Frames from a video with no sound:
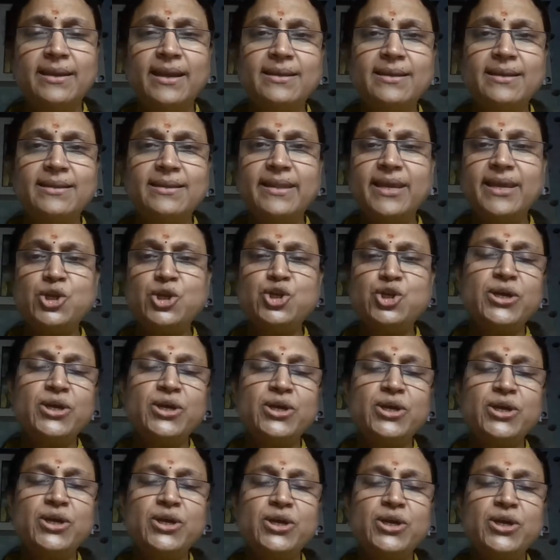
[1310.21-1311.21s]
then they
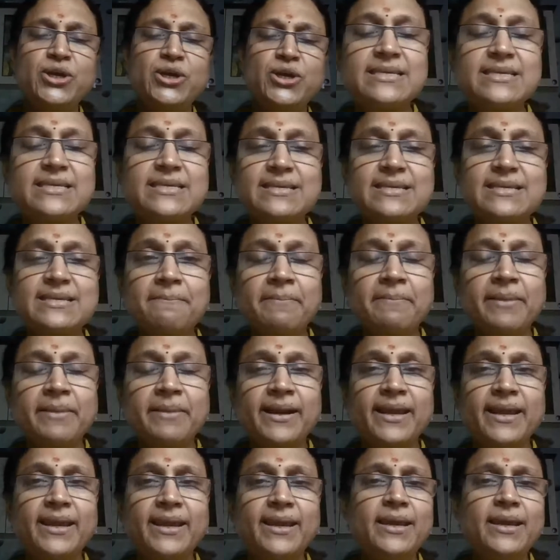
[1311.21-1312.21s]
sharing it with
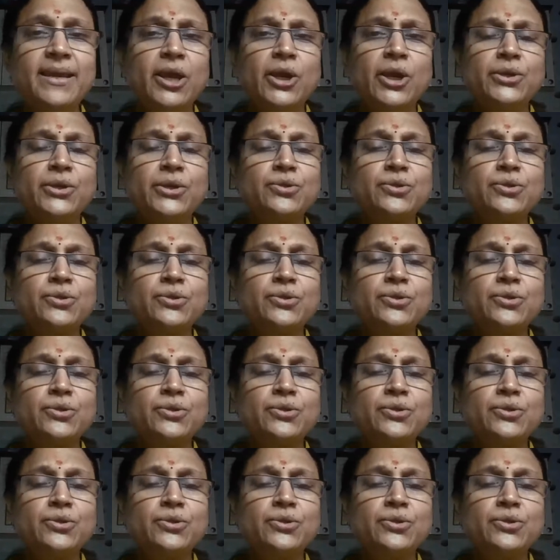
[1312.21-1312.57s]
somebody.